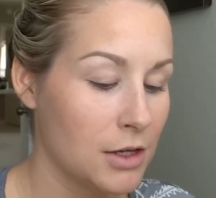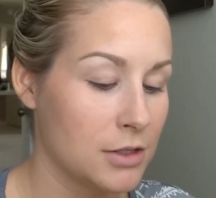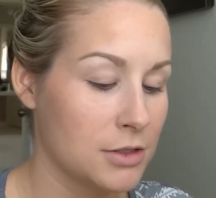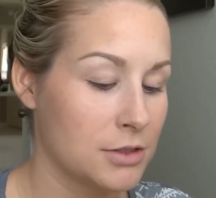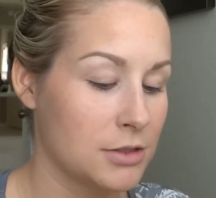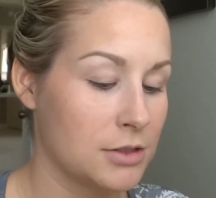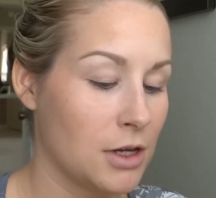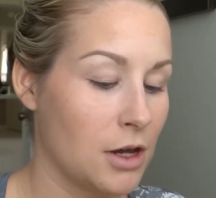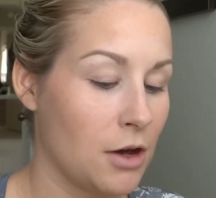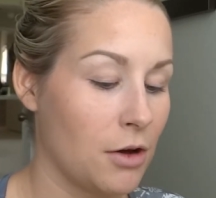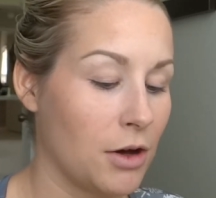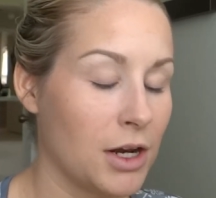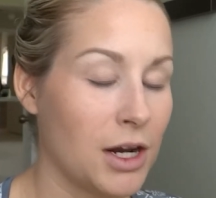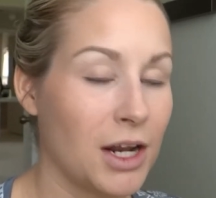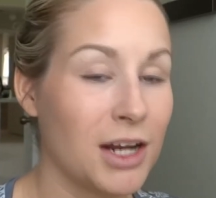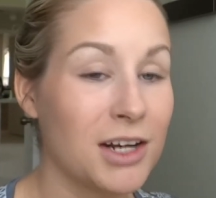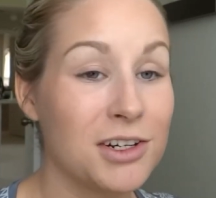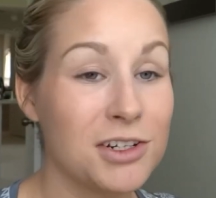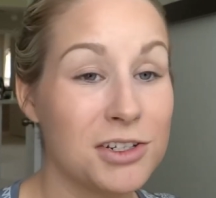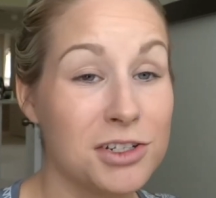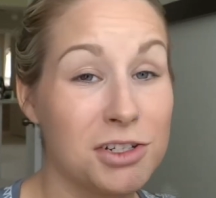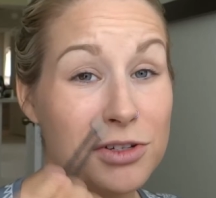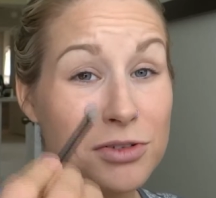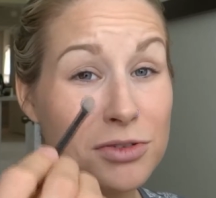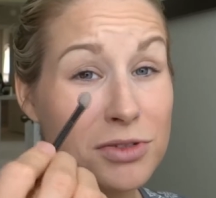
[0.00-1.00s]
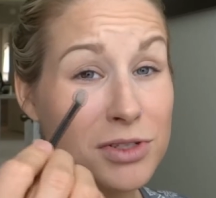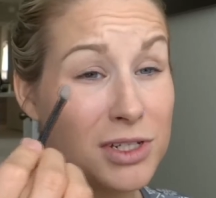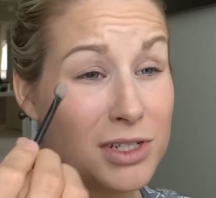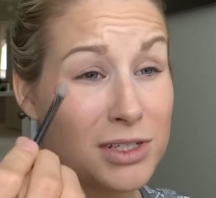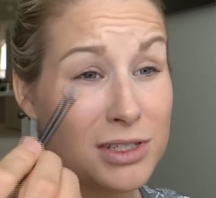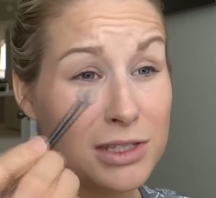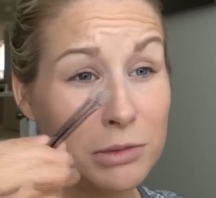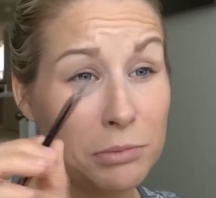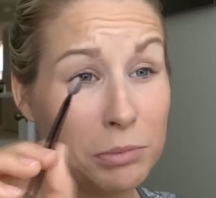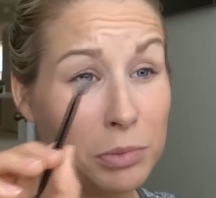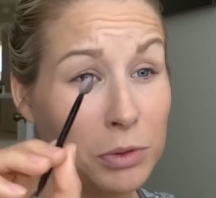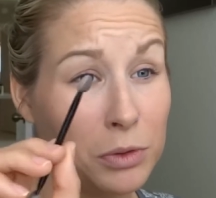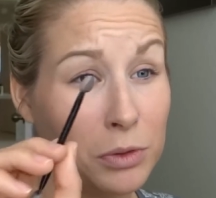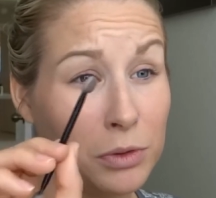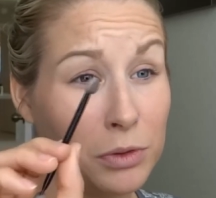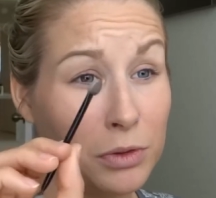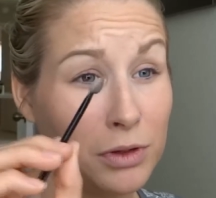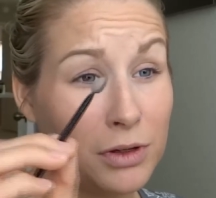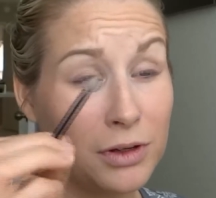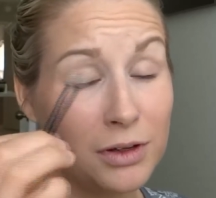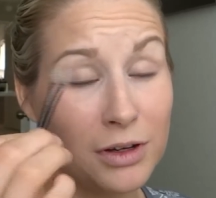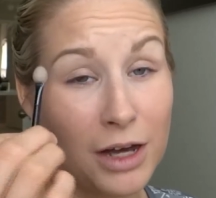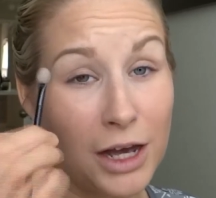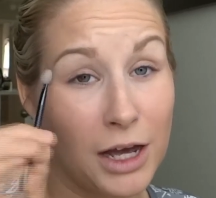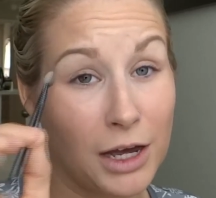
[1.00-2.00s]
So, and I just used a simple,
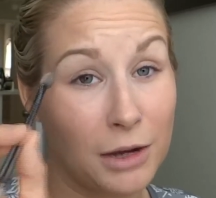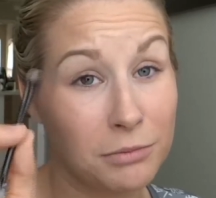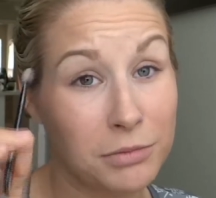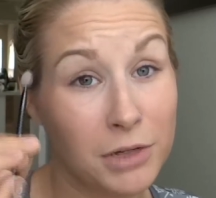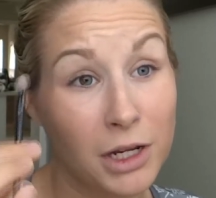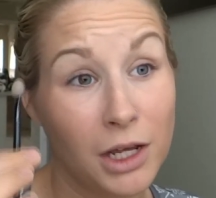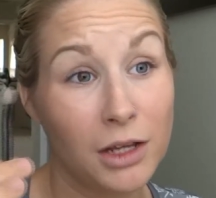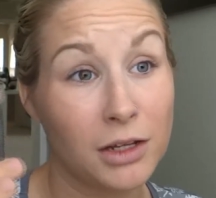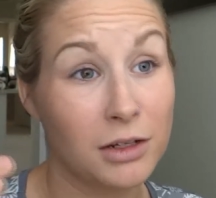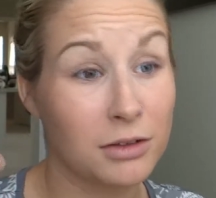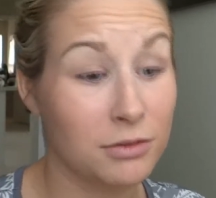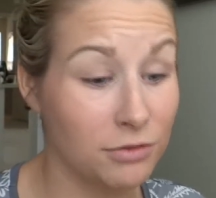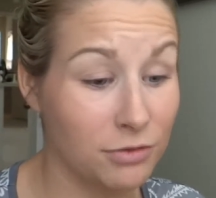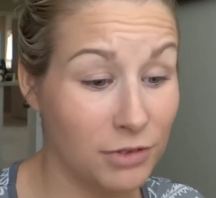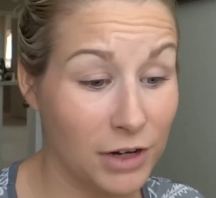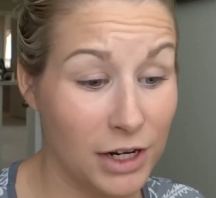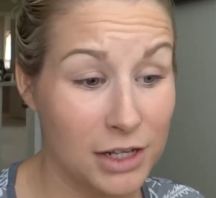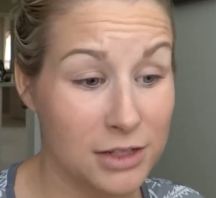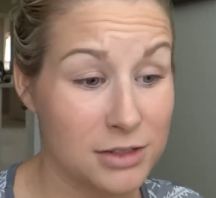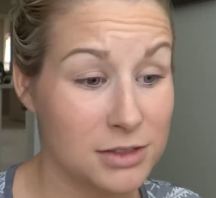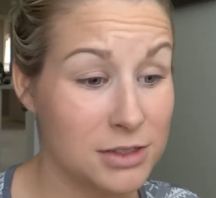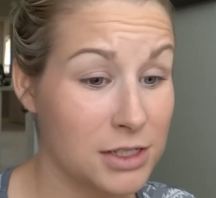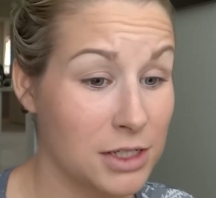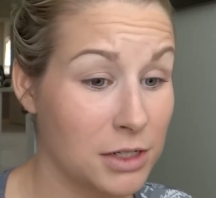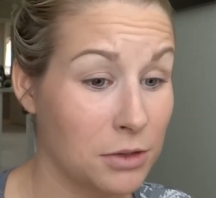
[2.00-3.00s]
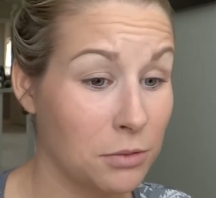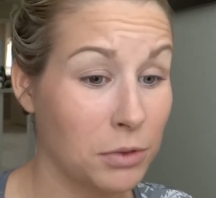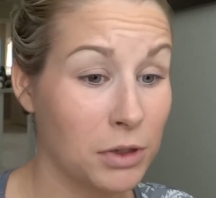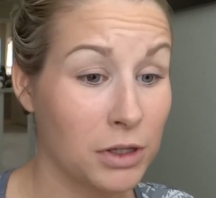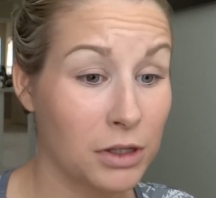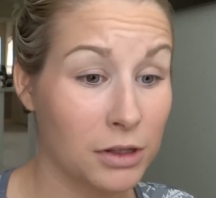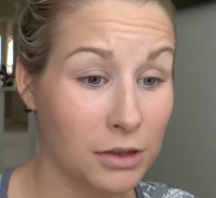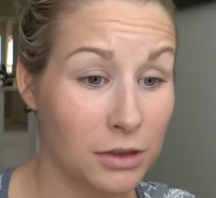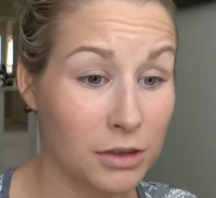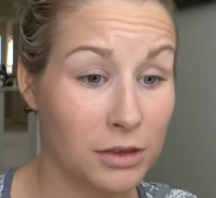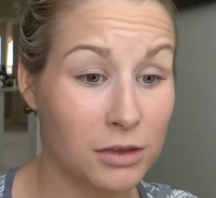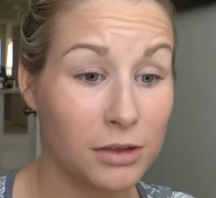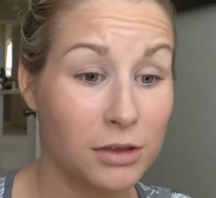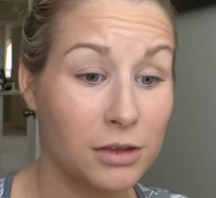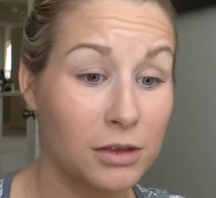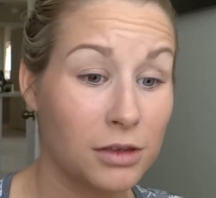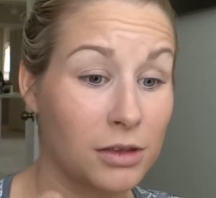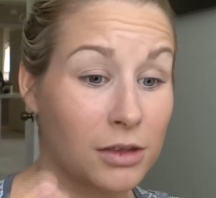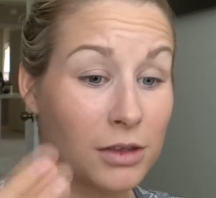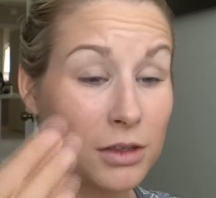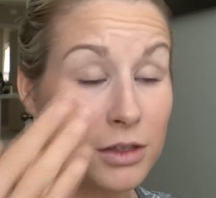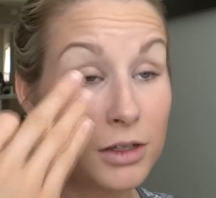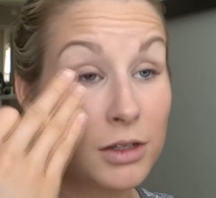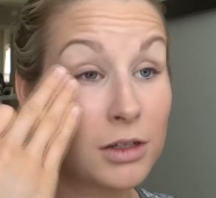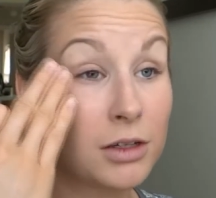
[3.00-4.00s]
I'm not fancy with
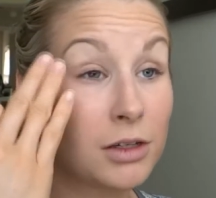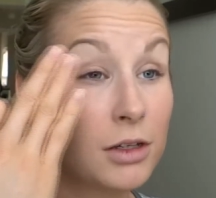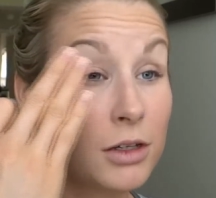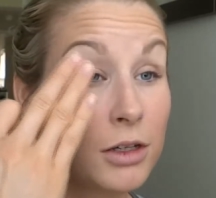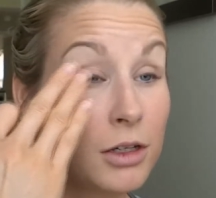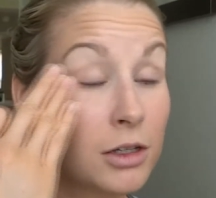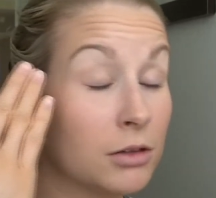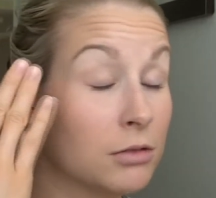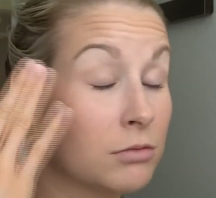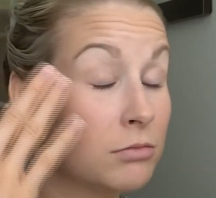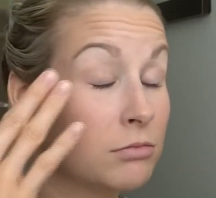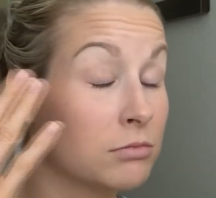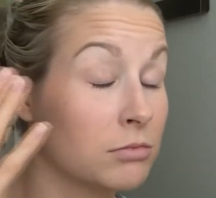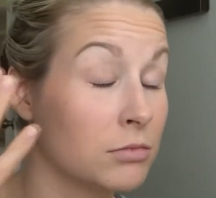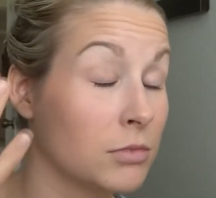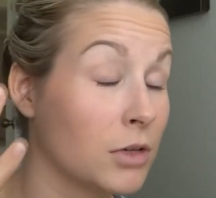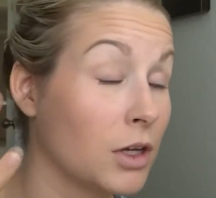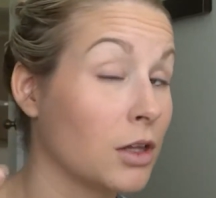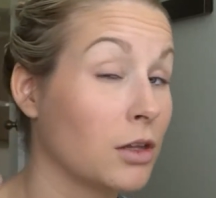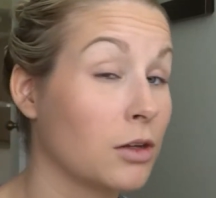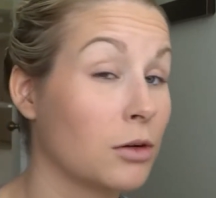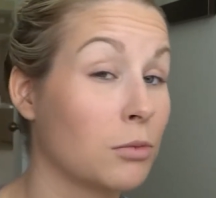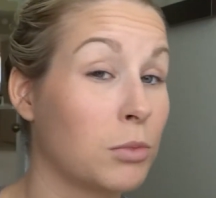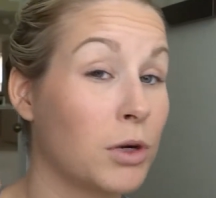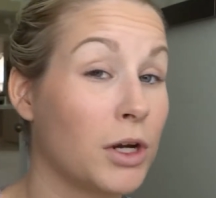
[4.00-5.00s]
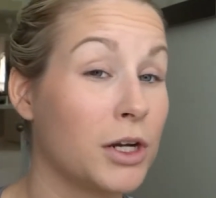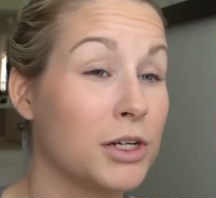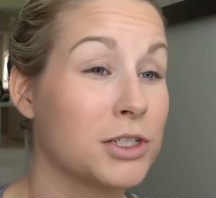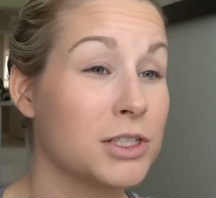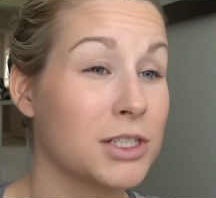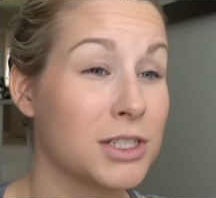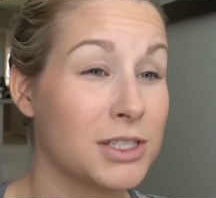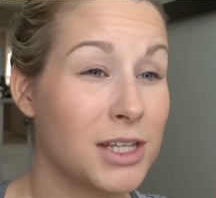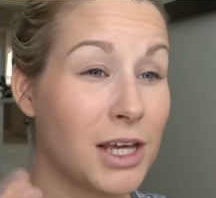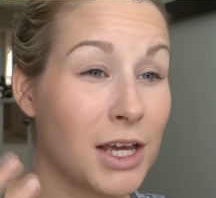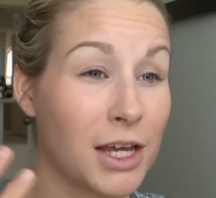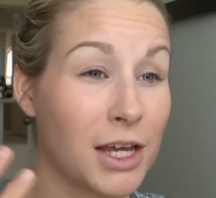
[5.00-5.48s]
the other brush because